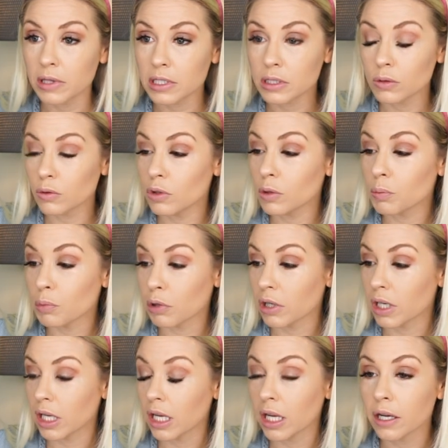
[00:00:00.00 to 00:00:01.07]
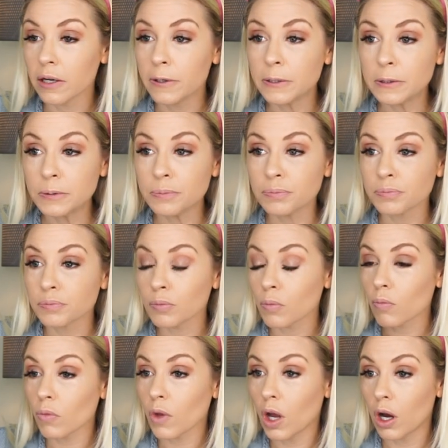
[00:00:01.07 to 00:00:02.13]
this will look pretty
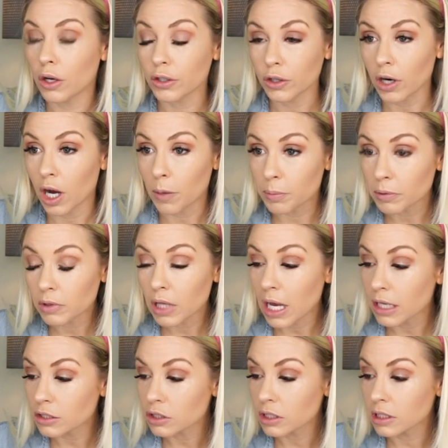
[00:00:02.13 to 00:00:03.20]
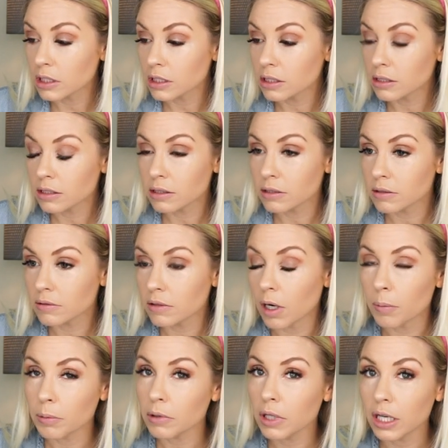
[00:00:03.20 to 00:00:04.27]
on your upper lashes,
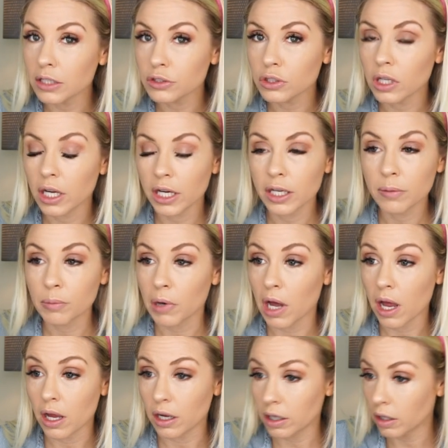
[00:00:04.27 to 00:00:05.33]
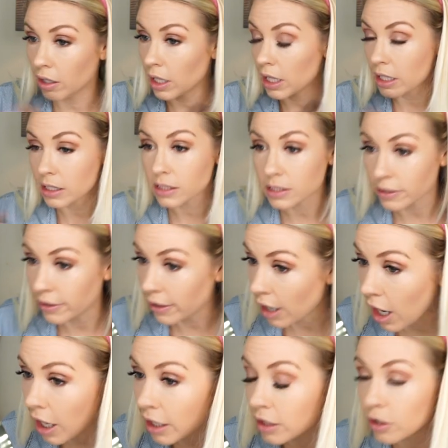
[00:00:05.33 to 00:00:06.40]
upper lash line, but it's
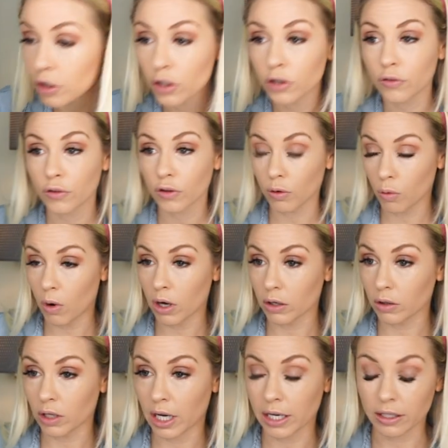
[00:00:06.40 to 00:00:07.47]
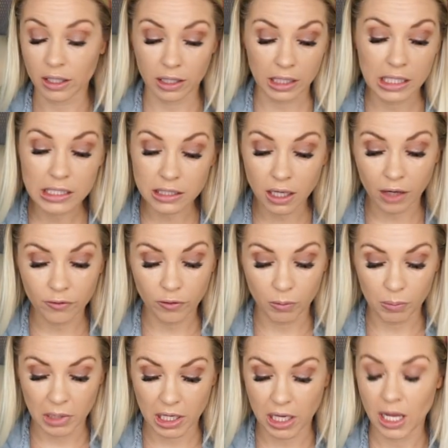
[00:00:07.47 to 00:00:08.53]
not good for the waterline, at least not for
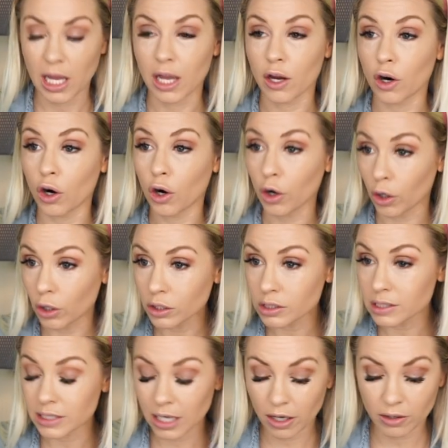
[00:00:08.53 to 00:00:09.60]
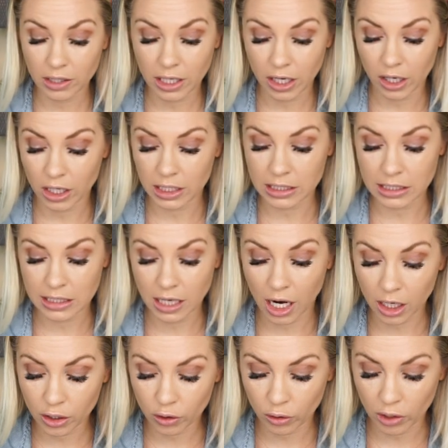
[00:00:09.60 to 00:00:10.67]
me. It hurts down there, it's
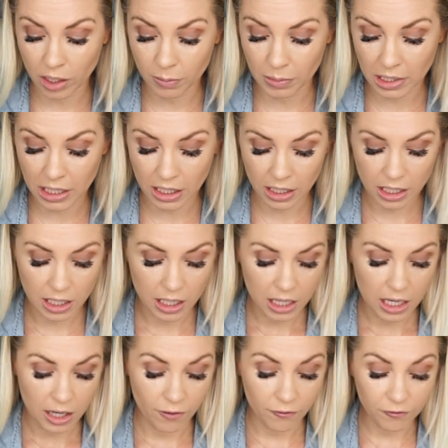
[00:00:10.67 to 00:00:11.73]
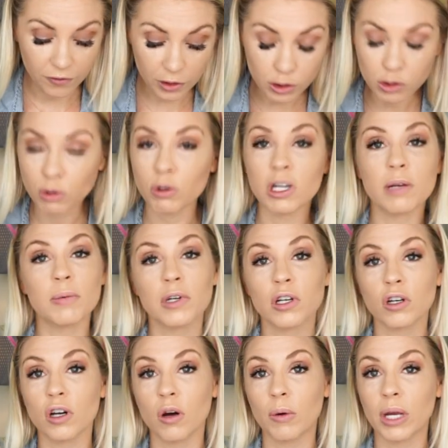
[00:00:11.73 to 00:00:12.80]
not creamy. It feels
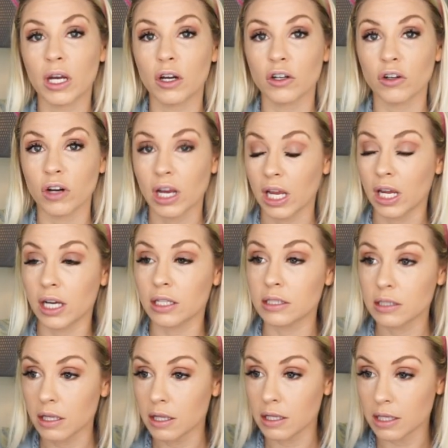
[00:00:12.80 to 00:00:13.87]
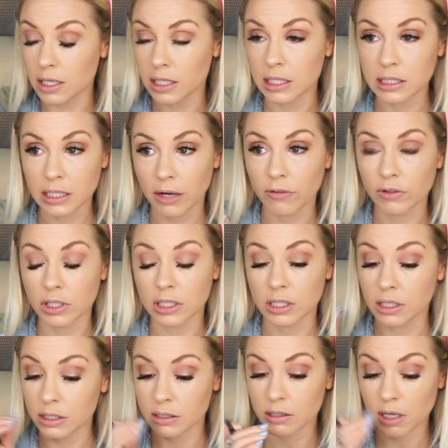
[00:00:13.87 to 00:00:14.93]
creamier going on your hand than it definitely
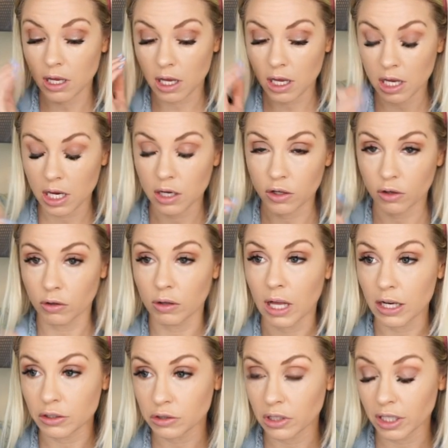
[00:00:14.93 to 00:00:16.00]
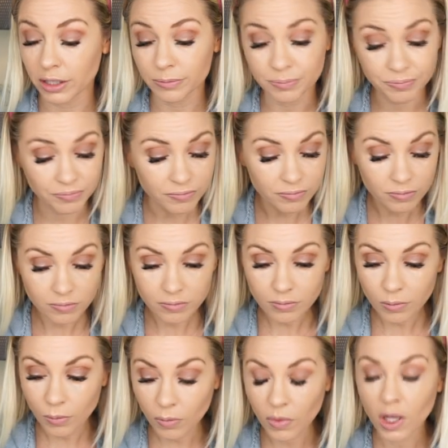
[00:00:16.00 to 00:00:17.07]
does in your lash line.
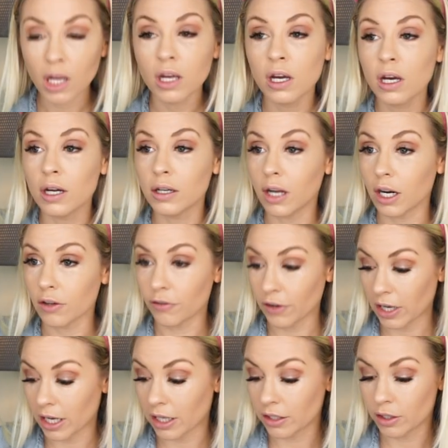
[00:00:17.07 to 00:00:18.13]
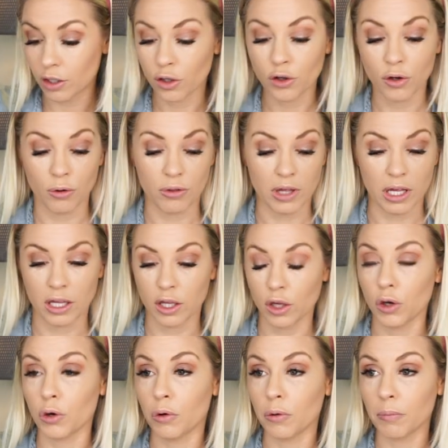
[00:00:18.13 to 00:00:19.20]
Not a fan, no thank
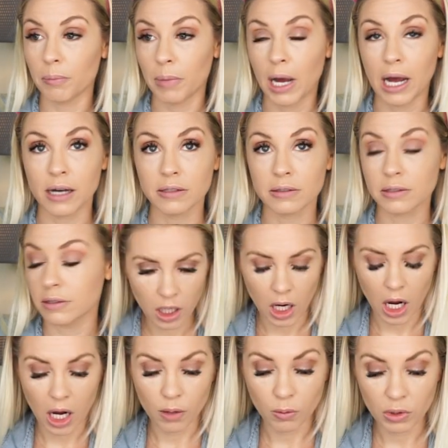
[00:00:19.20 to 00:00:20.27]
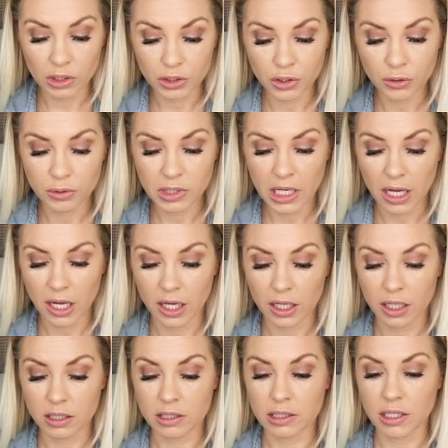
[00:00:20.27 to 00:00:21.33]
you, pass. I want to take
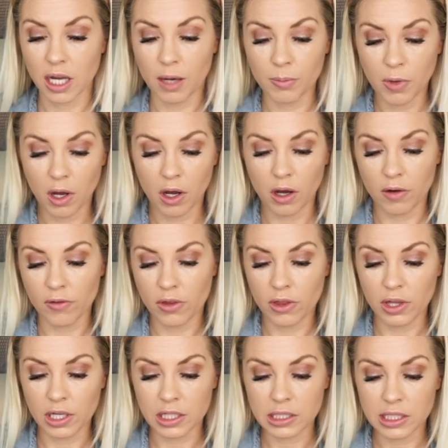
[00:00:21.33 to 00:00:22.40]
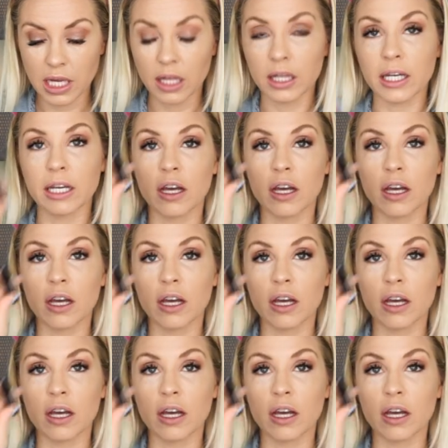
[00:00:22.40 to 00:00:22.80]
some of this LA